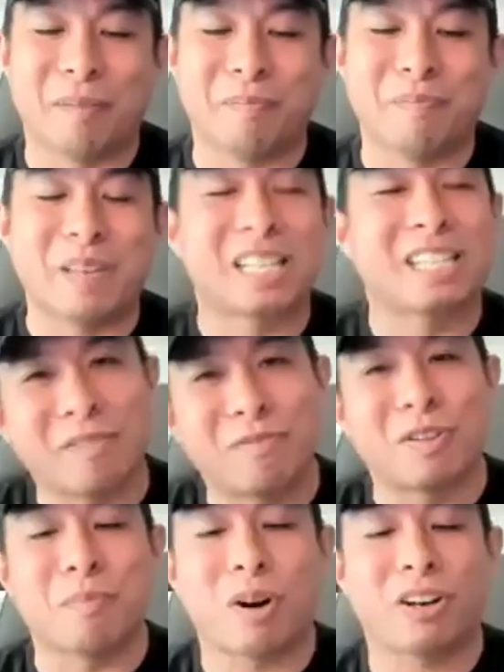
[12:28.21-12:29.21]
except
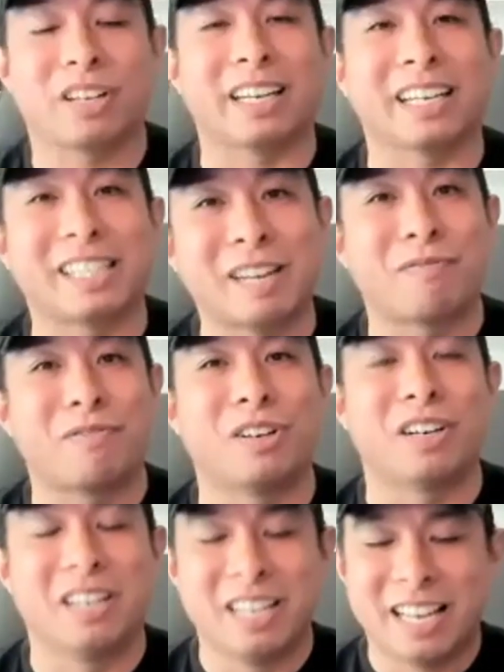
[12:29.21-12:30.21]
for marketing, except
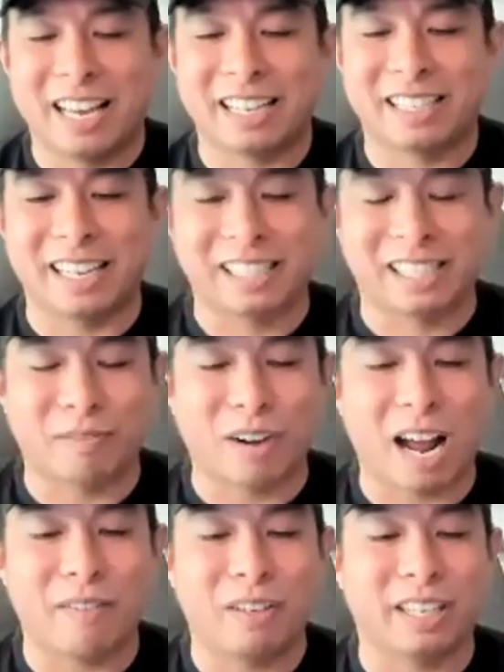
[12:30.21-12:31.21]
for
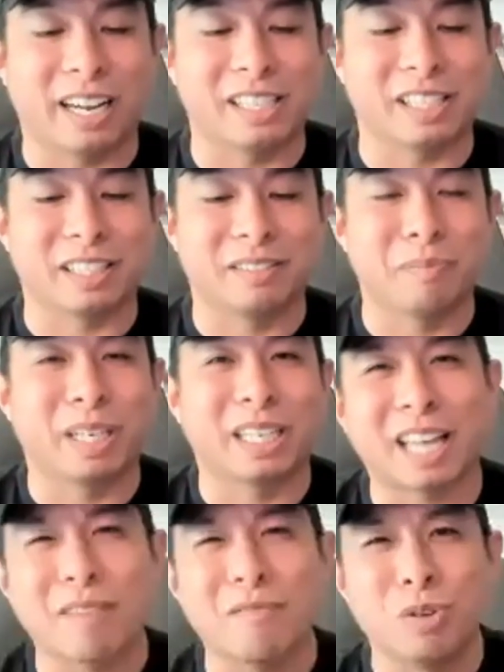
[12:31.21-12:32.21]
advertising,
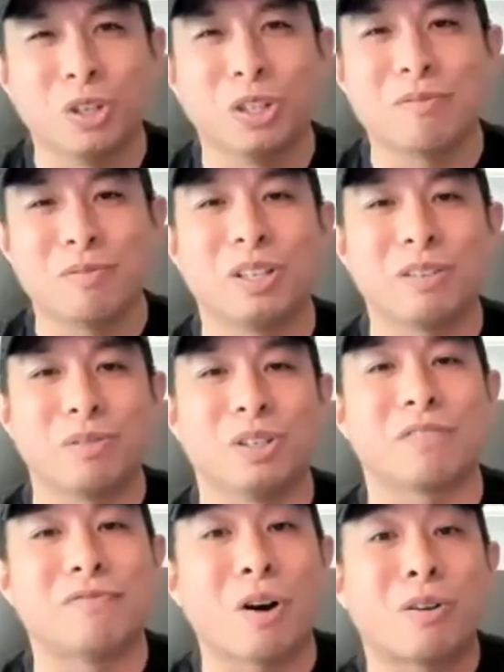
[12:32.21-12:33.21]
because I really, really,
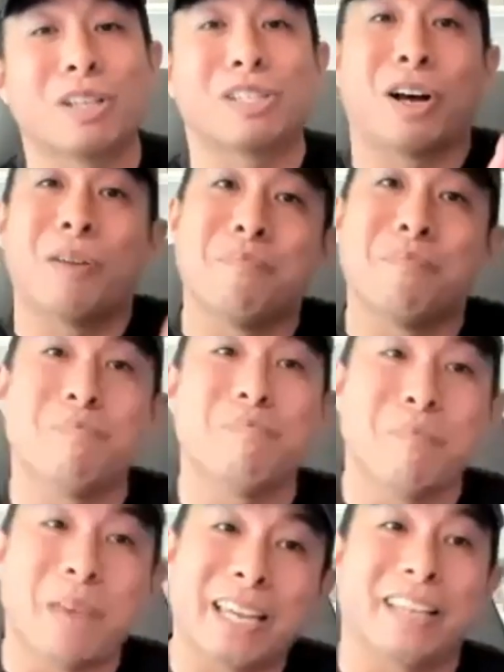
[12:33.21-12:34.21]
really focused
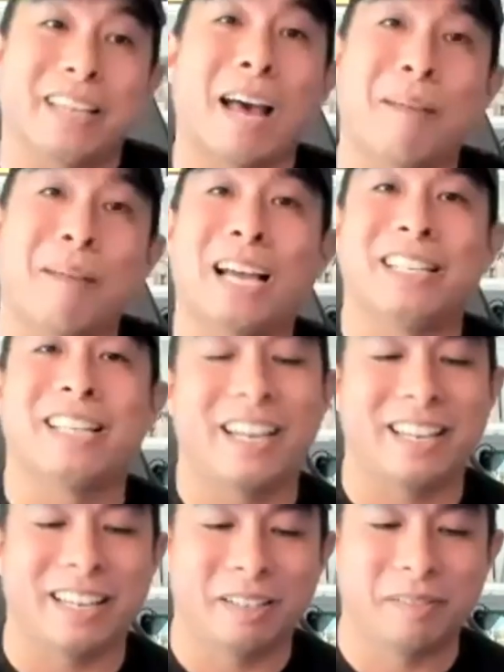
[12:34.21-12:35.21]
on making that my
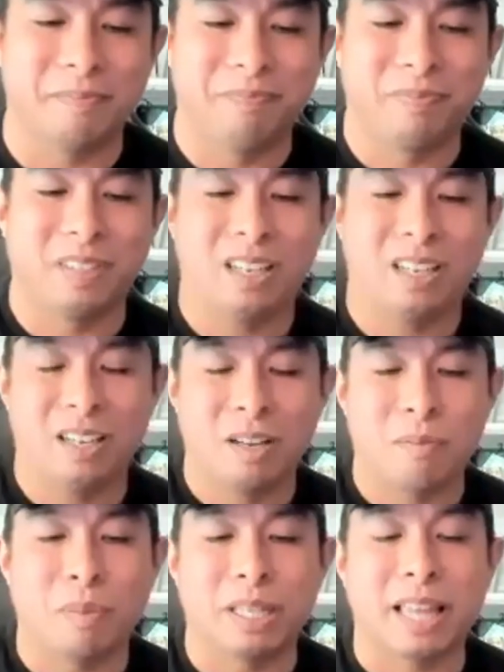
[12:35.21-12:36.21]
identity.
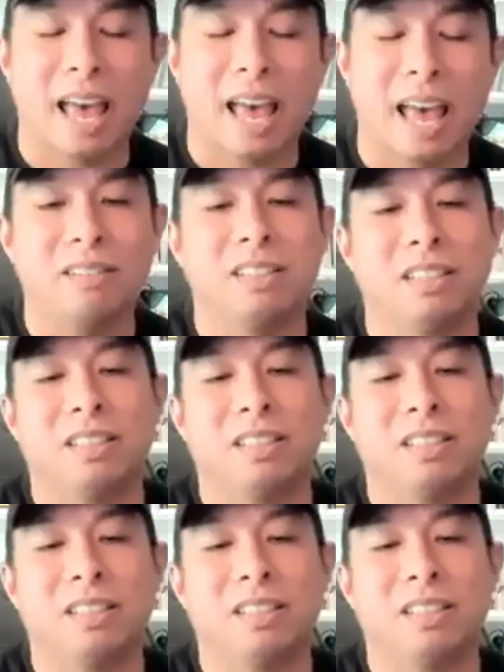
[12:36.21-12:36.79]
But then,